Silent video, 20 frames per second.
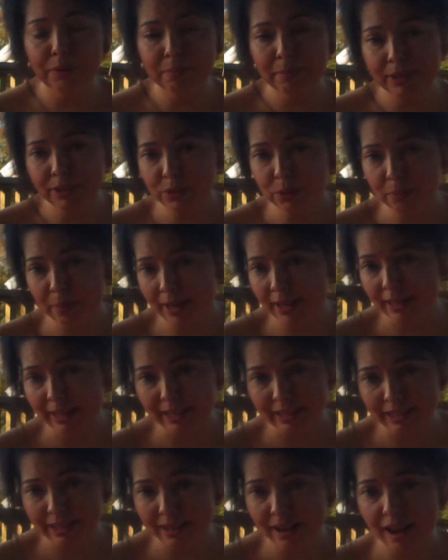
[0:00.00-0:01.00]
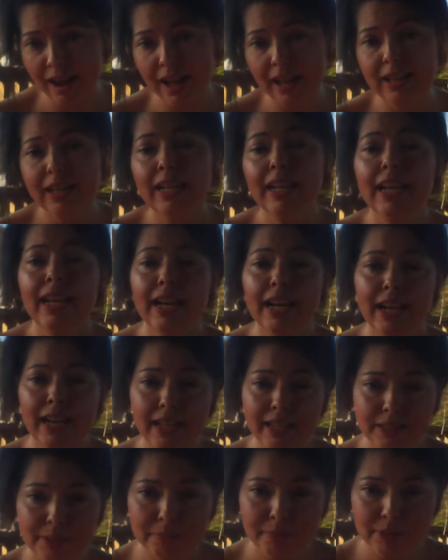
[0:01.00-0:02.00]
muscle pain has not.
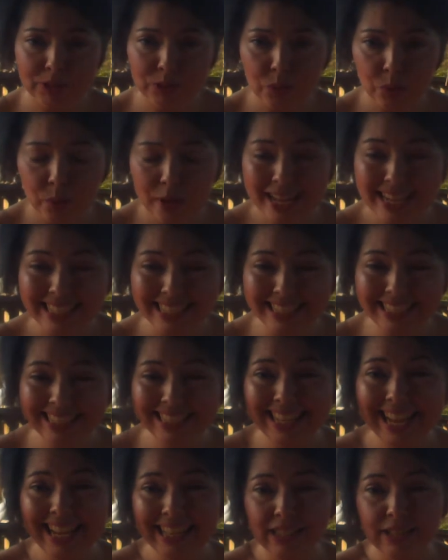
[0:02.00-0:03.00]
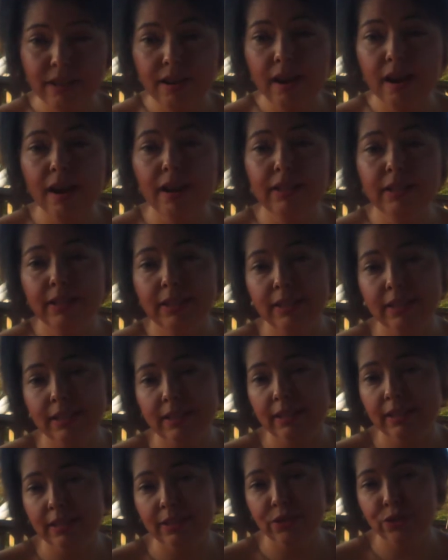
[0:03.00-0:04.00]
The muscle weakness has not.
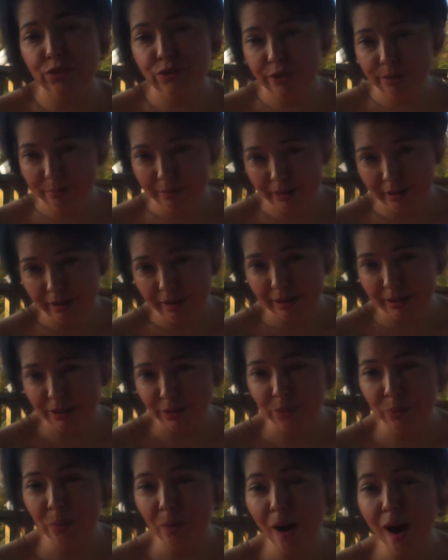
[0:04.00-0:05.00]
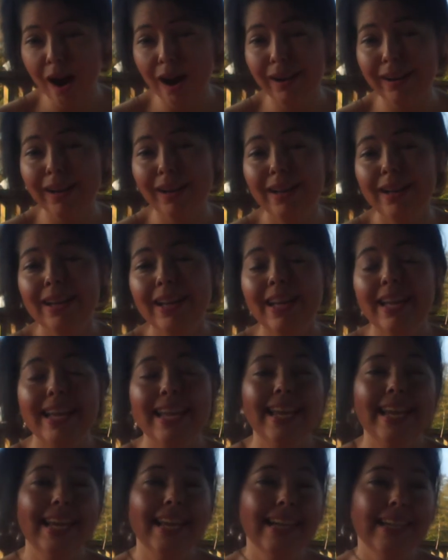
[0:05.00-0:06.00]
It's extremely hard to walk.
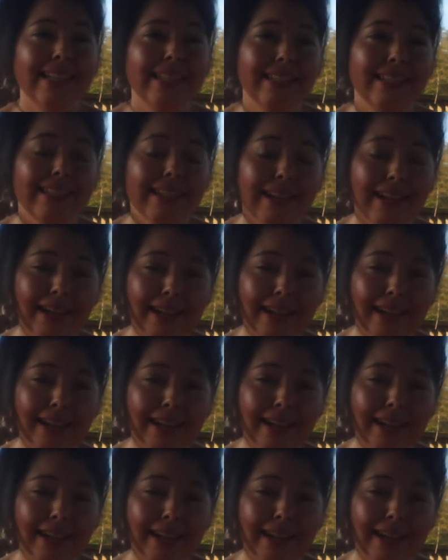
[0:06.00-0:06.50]
And